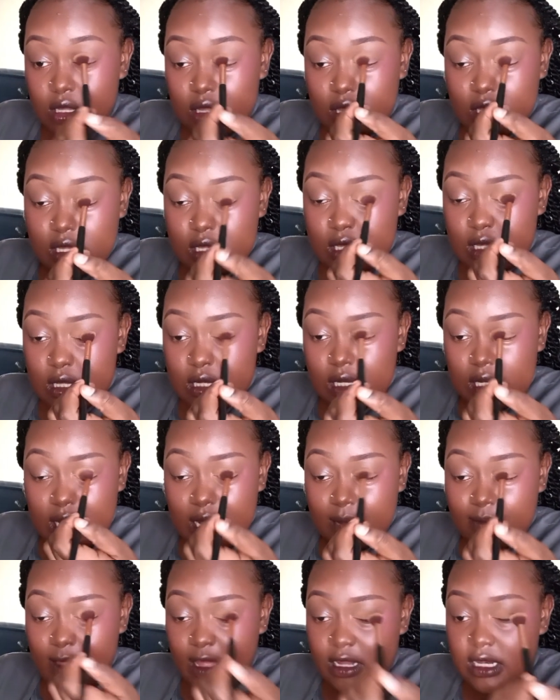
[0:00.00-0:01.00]
Just
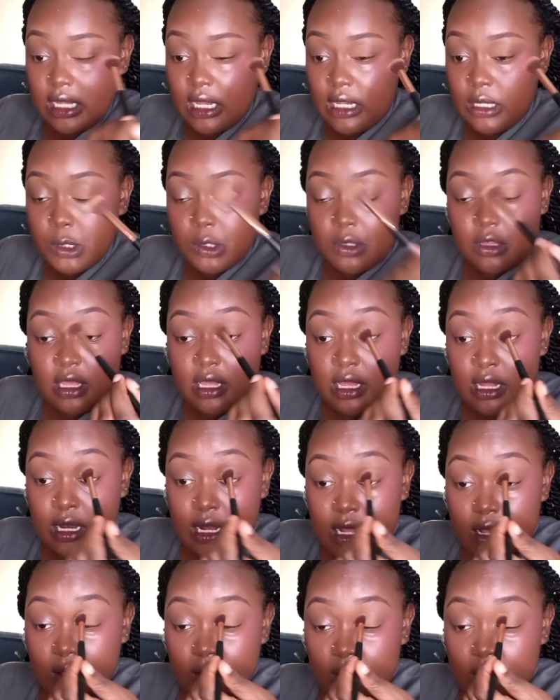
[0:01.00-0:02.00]
dab that into the
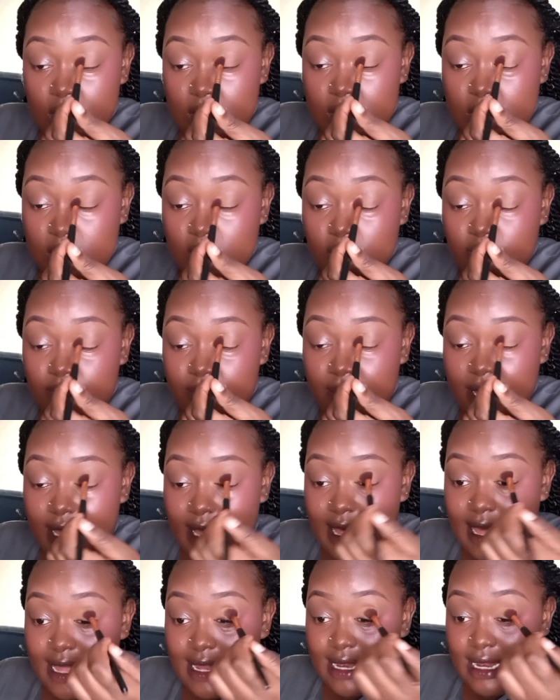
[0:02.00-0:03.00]
inner corners of
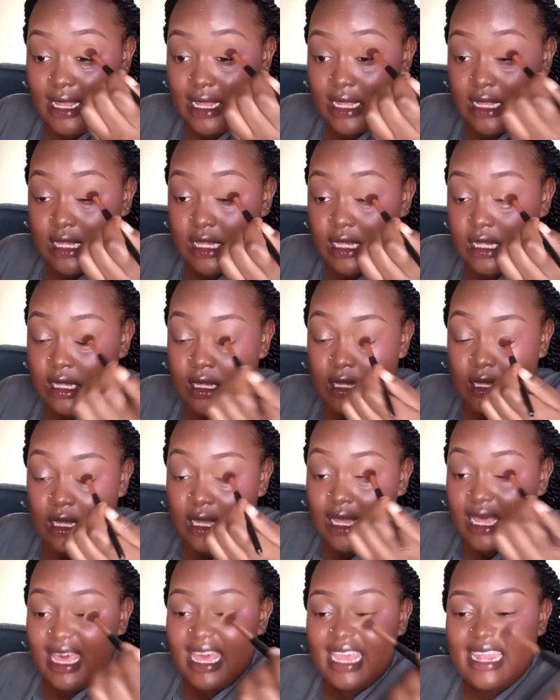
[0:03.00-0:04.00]
my eyelids.
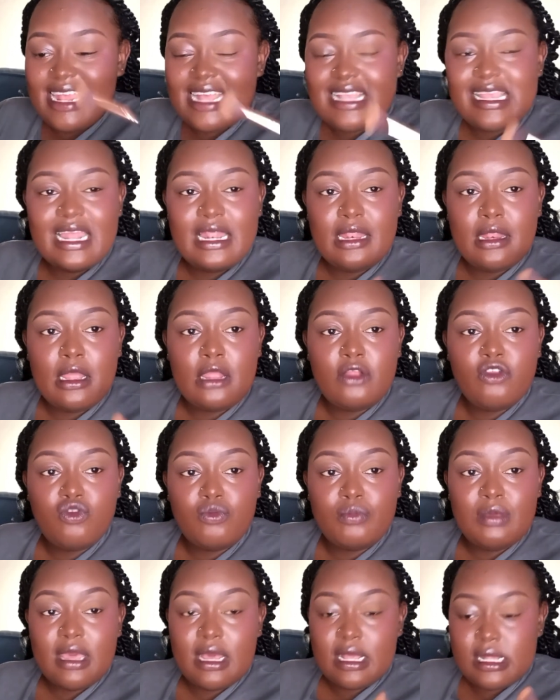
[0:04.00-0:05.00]
It doesn't need
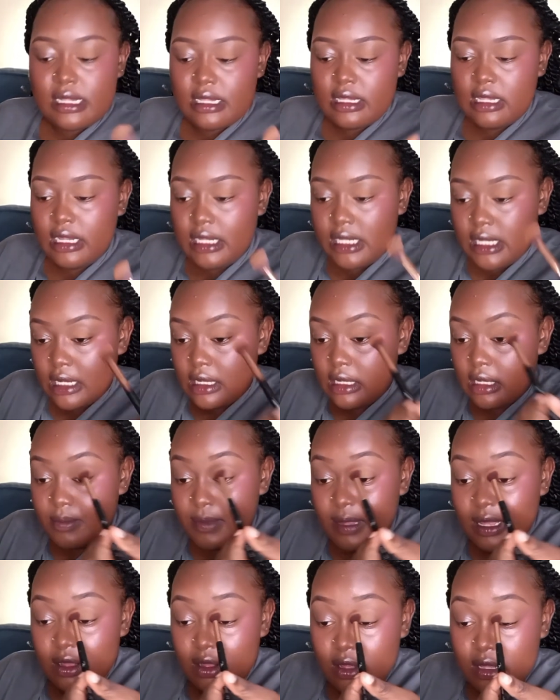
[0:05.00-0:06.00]
to be as
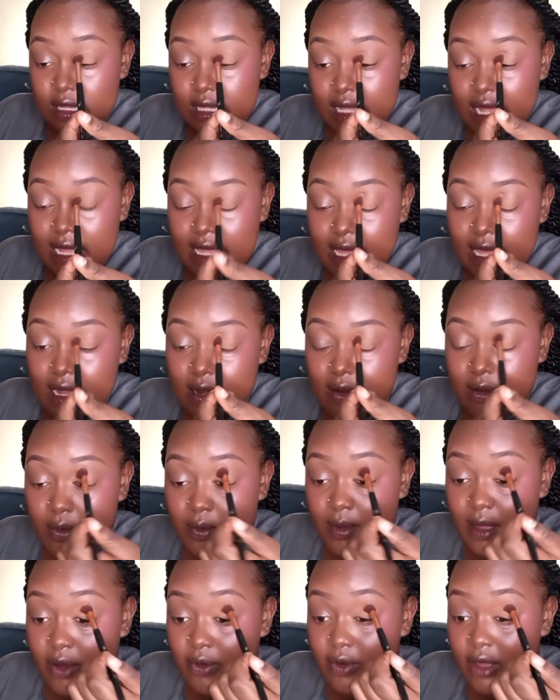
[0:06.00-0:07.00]
detailed because, again,
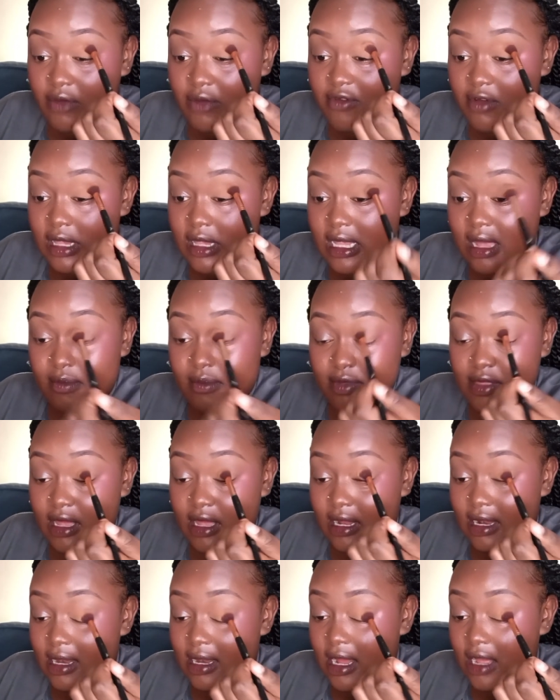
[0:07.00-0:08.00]
we are going for
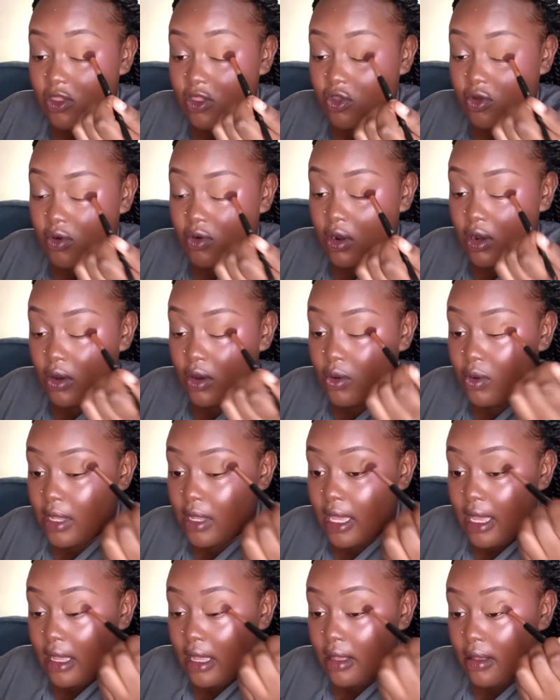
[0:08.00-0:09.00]
something natural
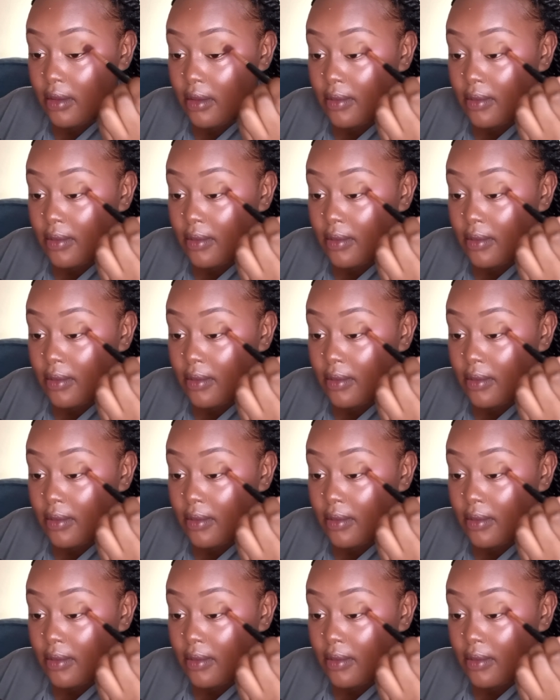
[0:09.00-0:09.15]
looking.